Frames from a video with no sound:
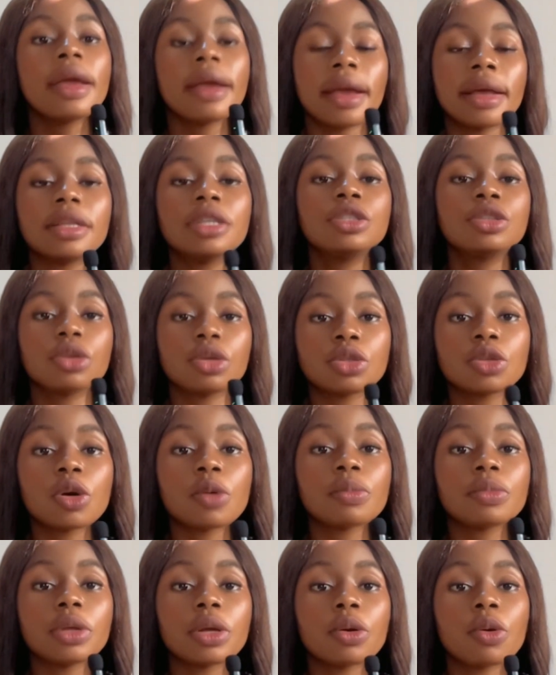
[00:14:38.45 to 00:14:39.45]
Edit your
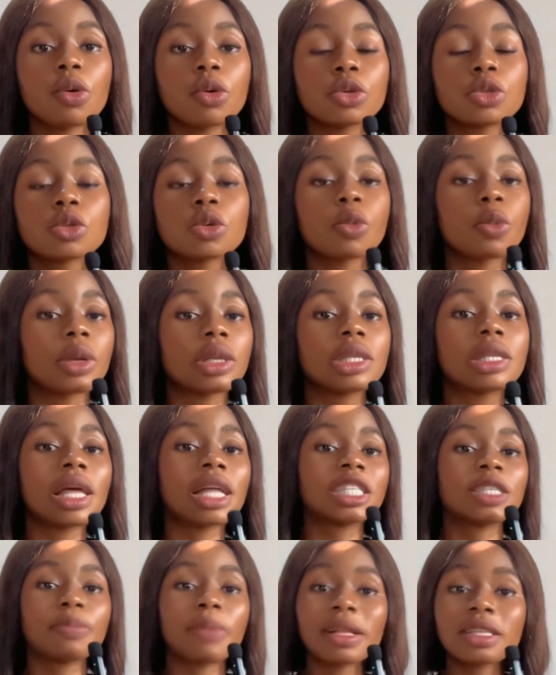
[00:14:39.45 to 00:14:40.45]
thumbnail also with
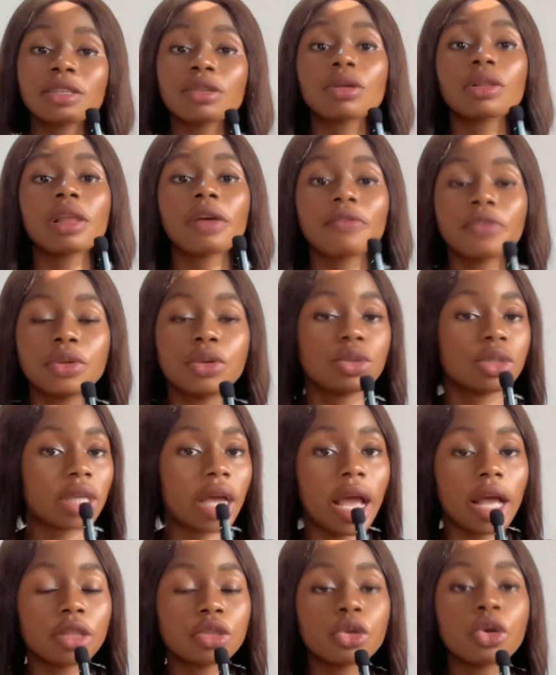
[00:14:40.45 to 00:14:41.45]
that particular video
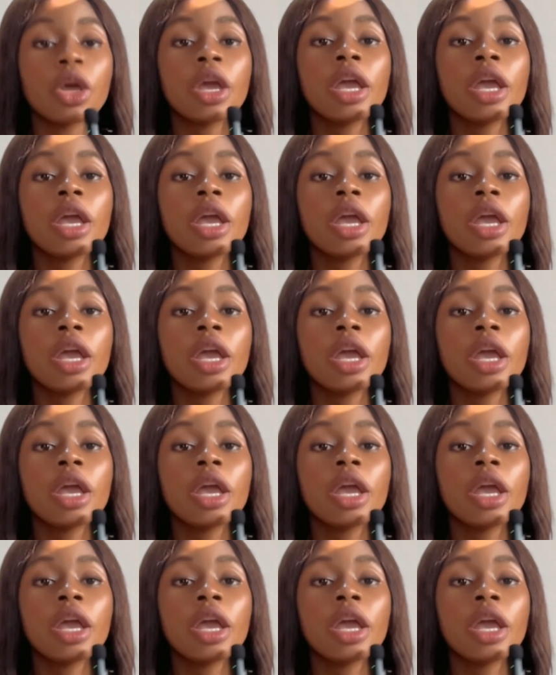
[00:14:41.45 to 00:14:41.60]
title.